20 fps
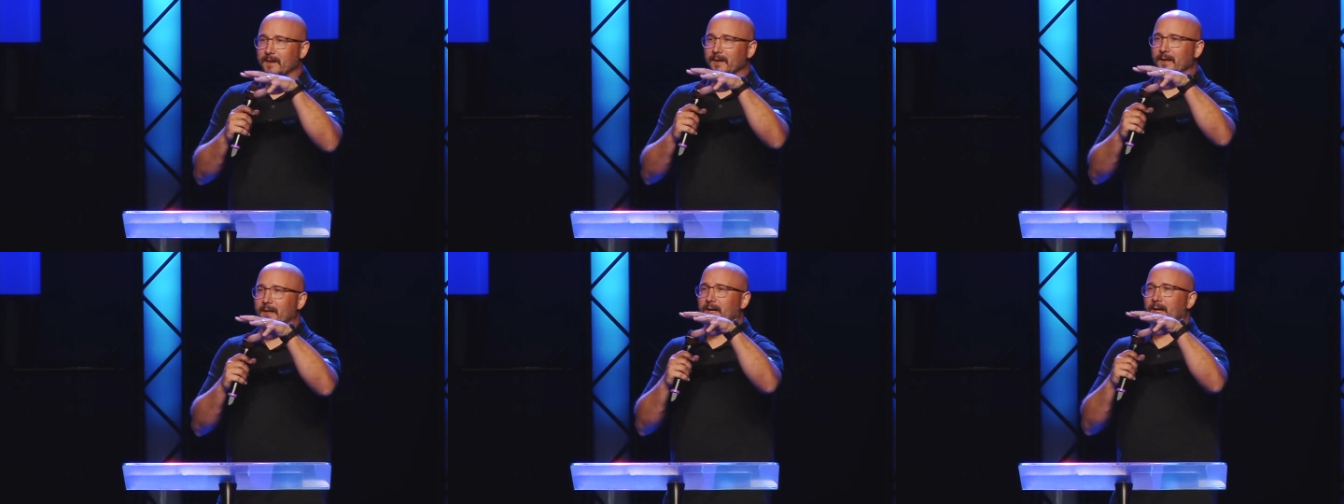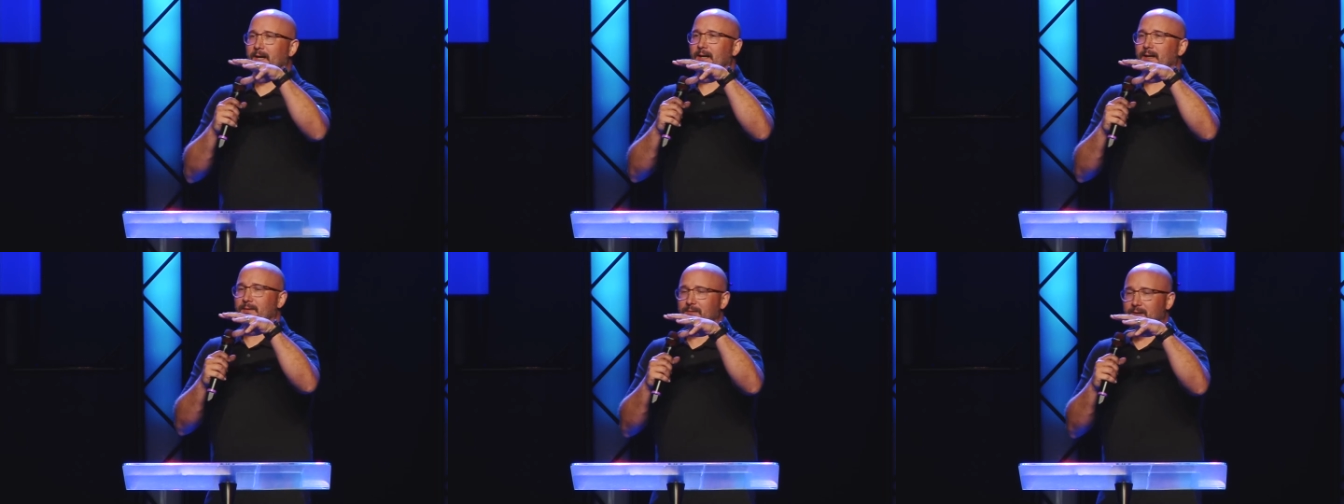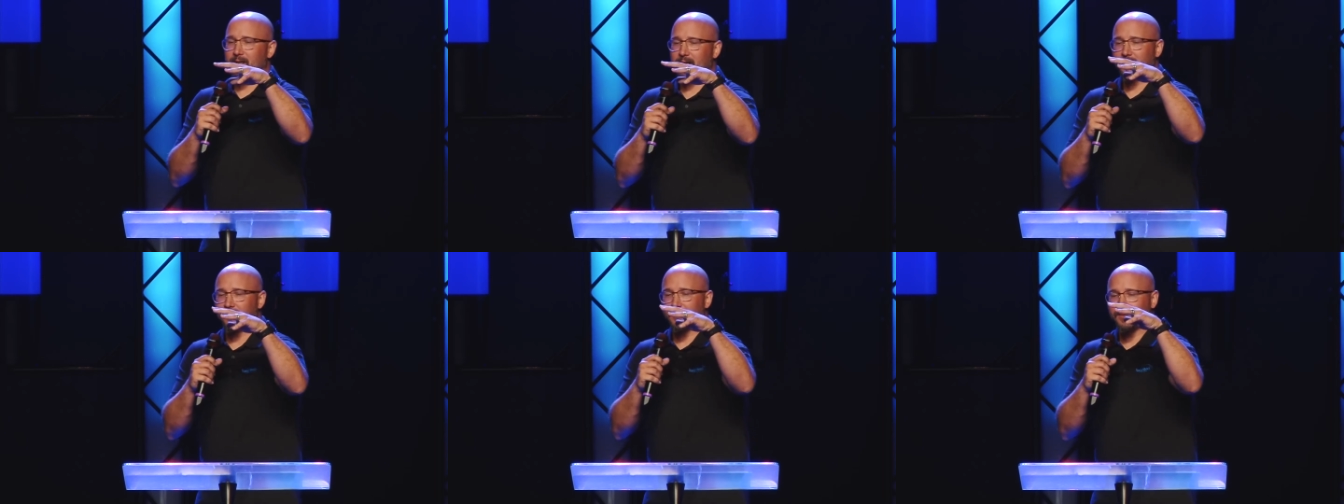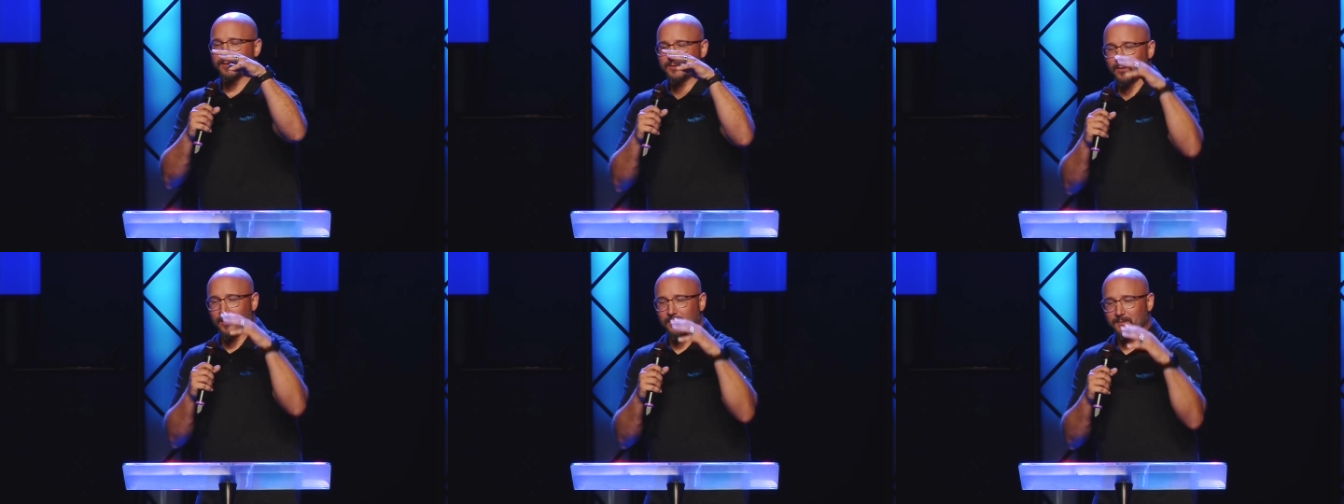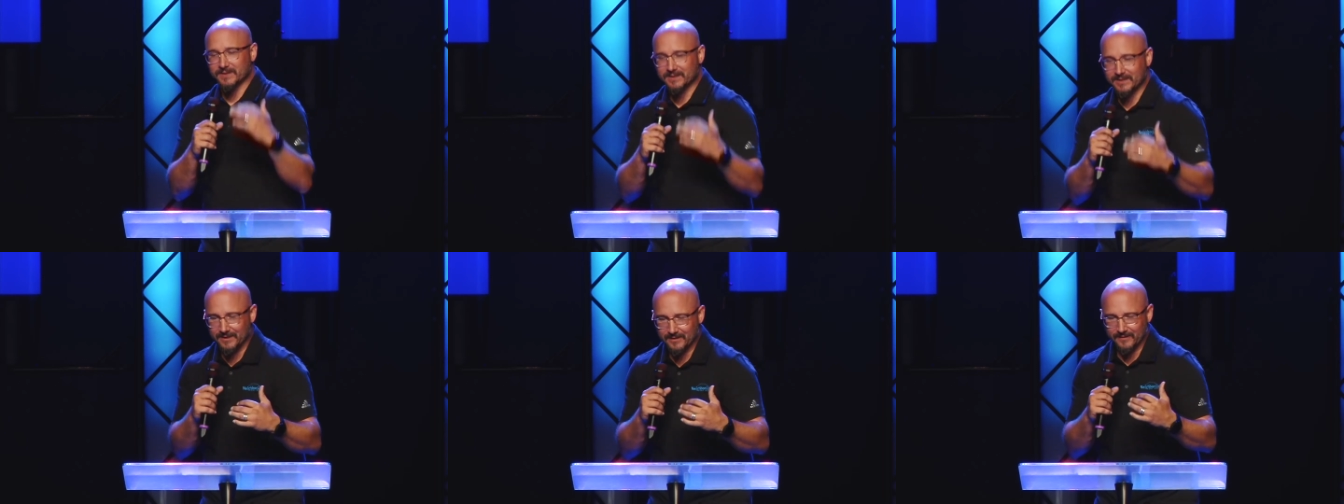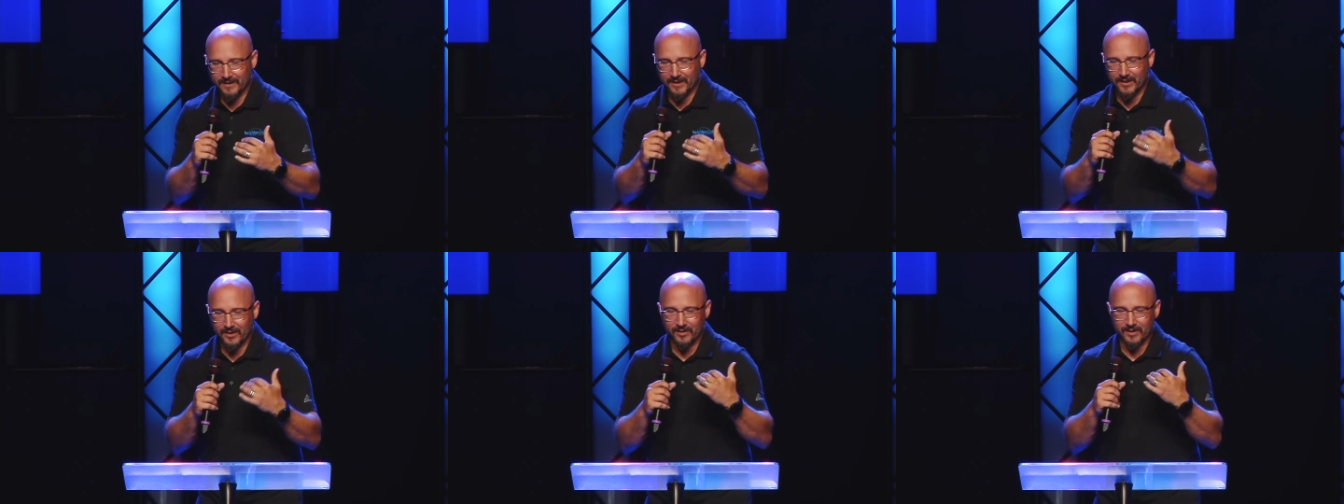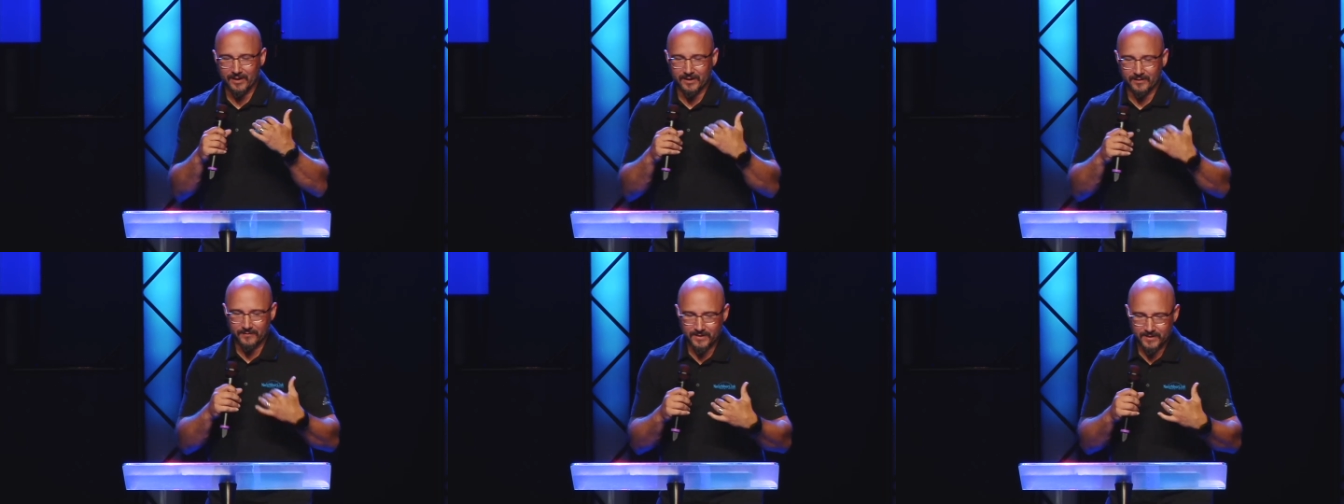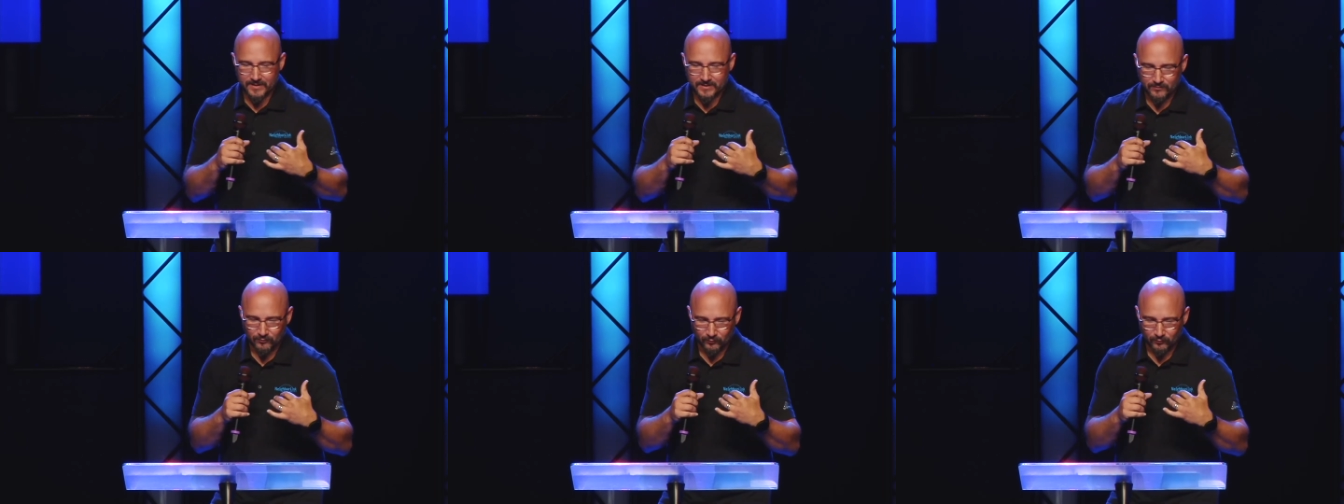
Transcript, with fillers: Uh, so I'm sitting there in this